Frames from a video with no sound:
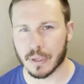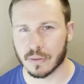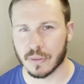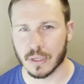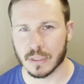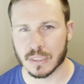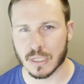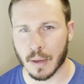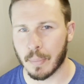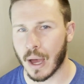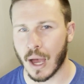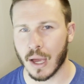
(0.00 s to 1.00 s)
things
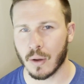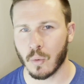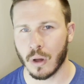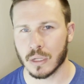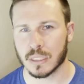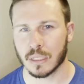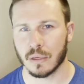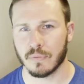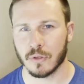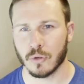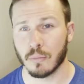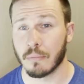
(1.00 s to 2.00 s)
up, I want to
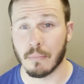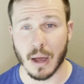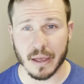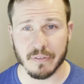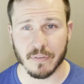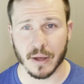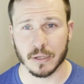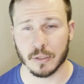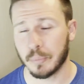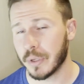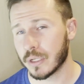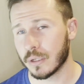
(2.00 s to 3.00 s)
give you my final
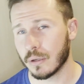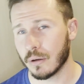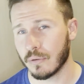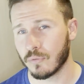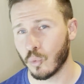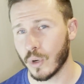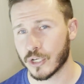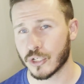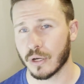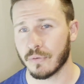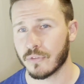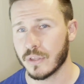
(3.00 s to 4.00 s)
opinion of which
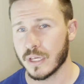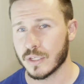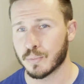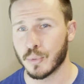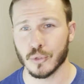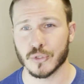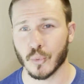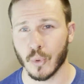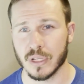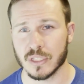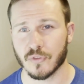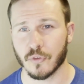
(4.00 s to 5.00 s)
of these boots
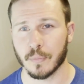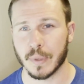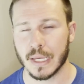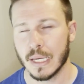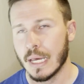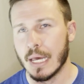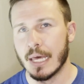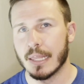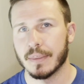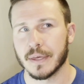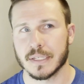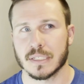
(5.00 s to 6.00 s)
wins for me.
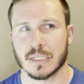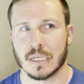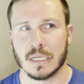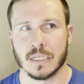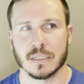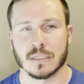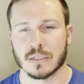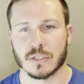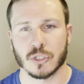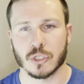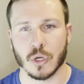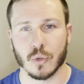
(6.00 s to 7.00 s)
This is
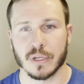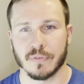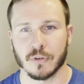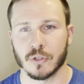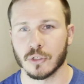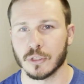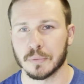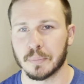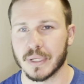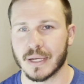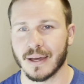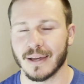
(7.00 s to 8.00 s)
so difficult
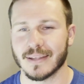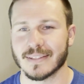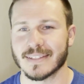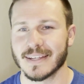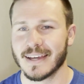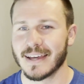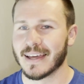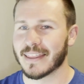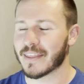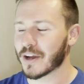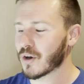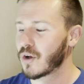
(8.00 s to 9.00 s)
because
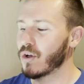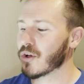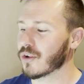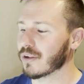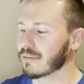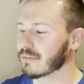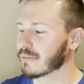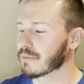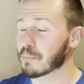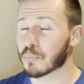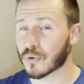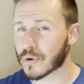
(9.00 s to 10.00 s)
they're all
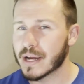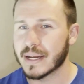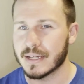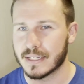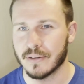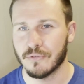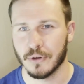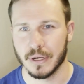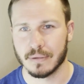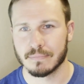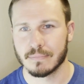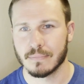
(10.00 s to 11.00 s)
pretty
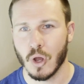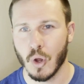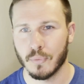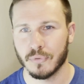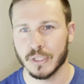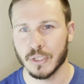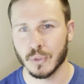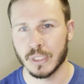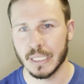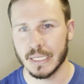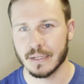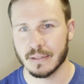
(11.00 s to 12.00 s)
different. Hopefully you
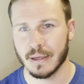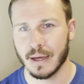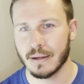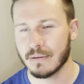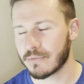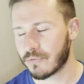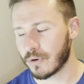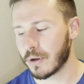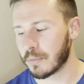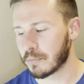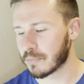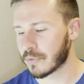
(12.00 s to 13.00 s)
gleaned that
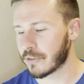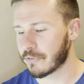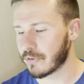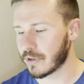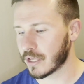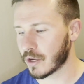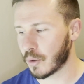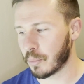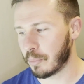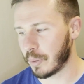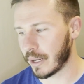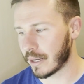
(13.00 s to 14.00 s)
from the video,
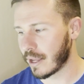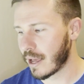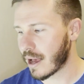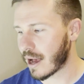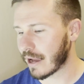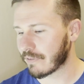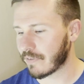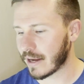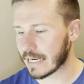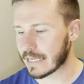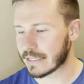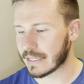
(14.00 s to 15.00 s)
but I
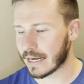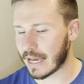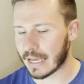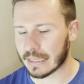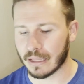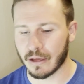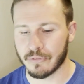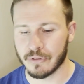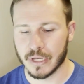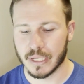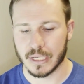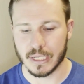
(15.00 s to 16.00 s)
find that I love
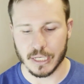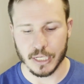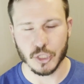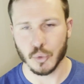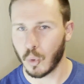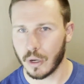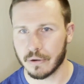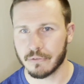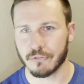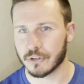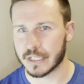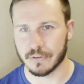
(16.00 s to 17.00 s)
each one
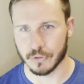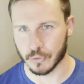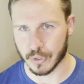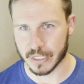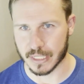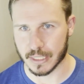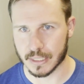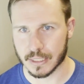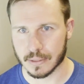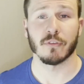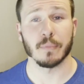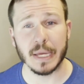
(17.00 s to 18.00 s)
for different
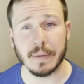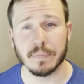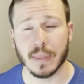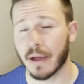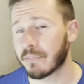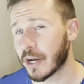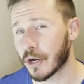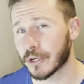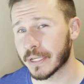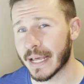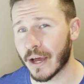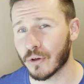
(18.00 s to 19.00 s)
reasons. For me, I've narrowed
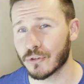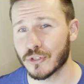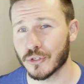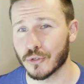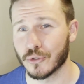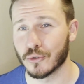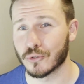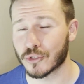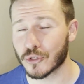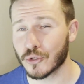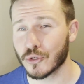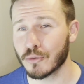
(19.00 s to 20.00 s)
it down to
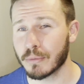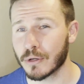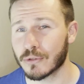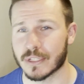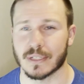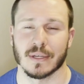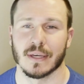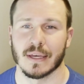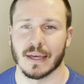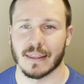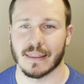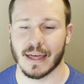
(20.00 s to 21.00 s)
two boots
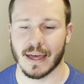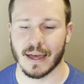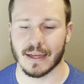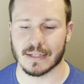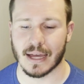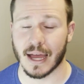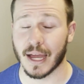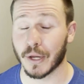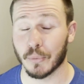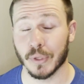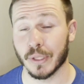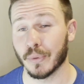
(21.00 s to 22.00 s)
that I
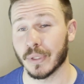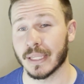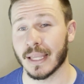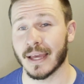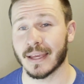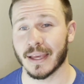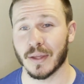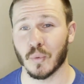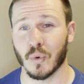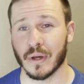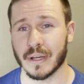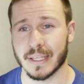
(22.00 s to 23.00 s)
really, really like,
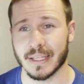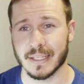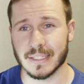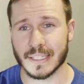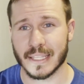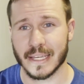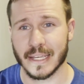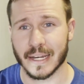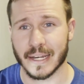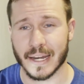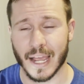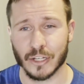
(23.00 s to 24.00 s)
and one is the
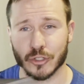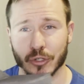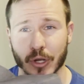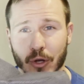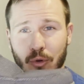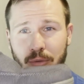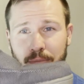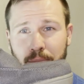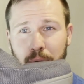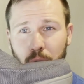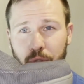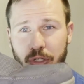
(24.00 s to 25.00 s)
Nitro
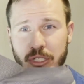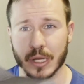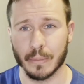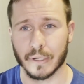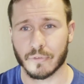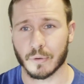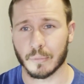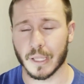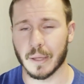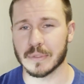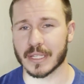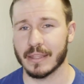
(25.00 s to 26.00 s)
Boulder Summit from
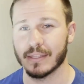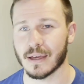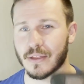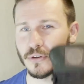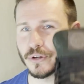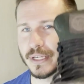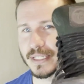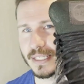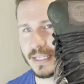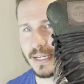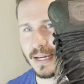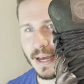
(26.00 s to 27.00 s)
Lems, and the other is the